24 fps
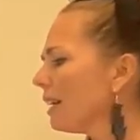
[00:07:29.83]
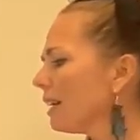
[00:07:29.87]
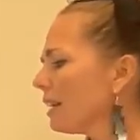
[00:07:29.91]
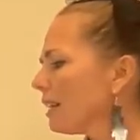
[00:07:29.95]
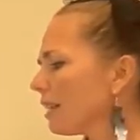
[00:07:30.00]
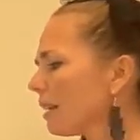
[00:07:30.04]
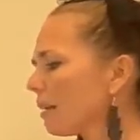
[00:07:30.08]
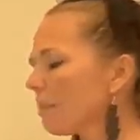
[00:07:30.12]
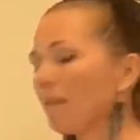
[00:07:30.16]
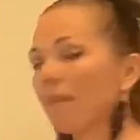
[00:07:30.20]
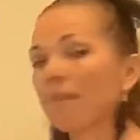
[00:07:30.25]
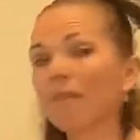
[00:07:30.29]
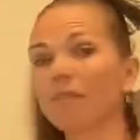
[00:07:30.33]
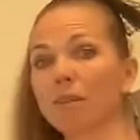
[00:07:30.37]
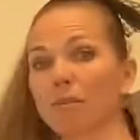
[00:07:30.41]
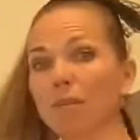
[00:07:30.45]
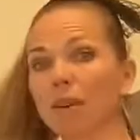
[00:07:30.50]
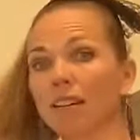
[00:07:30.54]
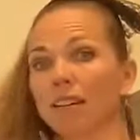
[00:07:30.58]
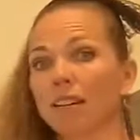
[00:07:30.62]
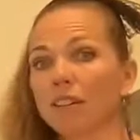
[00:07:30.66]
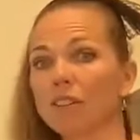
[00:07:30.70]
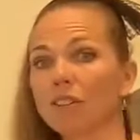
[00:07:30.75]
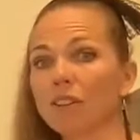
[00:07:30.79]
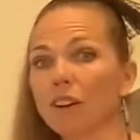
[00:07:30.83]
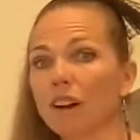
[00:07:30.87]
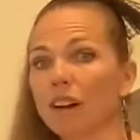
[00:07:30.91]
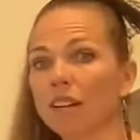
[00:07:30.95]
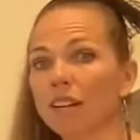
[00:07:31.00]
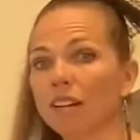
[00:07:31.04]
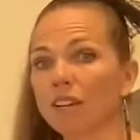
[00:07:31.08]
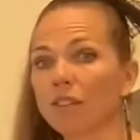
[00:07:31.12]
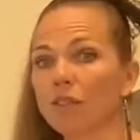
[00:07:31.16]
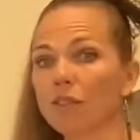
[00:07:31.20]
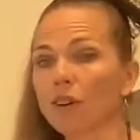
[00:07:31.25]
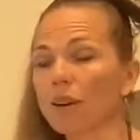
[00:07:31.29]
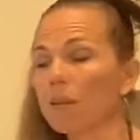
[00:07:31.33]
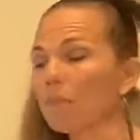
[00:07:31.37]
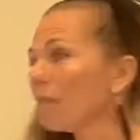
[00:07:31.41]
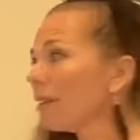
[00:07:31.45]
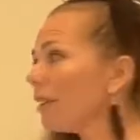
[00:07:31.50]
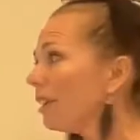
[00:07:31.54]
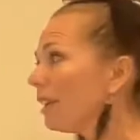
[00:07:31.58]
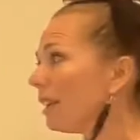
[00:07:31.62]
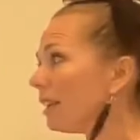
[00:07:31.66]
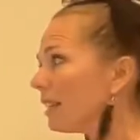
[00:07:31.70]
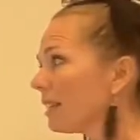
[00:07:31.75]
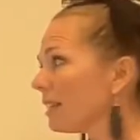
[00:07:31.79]
some of you might have drawn a
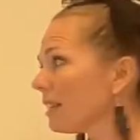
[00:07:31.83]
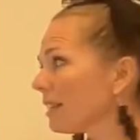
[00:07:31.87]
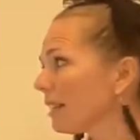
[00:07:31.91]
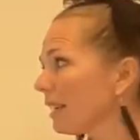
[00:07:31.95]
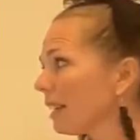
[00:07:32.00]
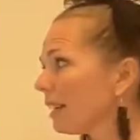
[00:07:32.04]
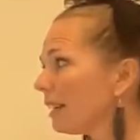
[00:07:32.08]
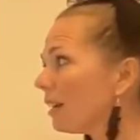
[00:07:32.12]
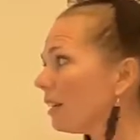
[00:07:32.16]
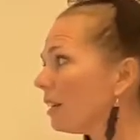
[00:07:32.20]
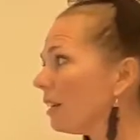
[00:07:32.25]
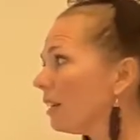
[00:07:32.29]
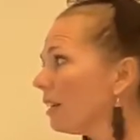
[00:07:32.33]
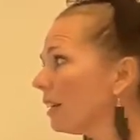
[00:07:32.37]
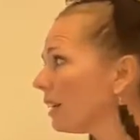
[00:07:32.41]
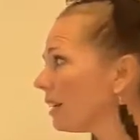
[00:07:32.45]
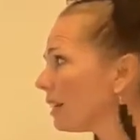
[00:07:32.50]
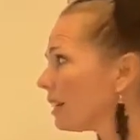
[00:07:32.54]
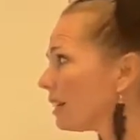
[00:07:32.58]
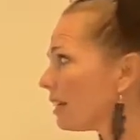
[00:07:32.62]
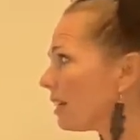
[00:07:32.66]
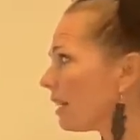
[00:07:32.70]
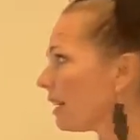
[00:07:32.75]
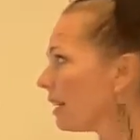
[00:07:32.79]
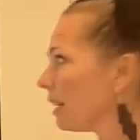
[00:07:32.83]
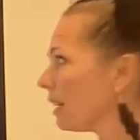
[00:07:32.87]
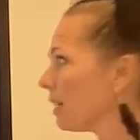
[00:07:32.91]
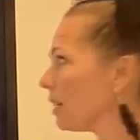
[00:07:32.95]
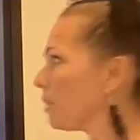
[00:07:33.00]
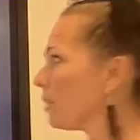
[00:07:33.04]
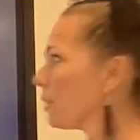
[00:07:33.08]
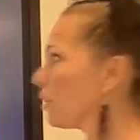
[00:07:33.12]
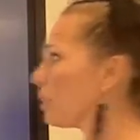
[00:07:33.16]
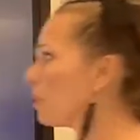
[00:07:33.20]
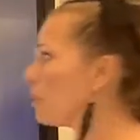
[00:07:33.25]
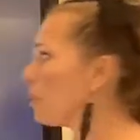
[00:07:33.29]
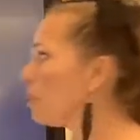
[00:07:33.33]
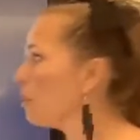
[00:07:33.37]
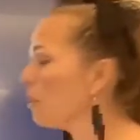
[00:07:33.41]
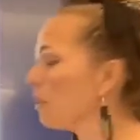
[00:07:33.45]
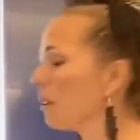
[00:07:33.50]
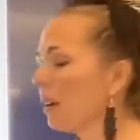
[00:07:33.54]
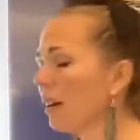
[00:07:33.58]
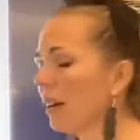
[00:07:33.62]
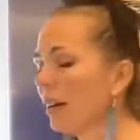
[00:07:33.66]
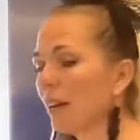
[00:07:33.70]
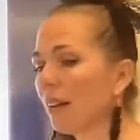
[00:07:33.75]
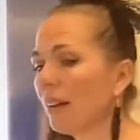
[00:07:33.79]
triple and a single instead of 2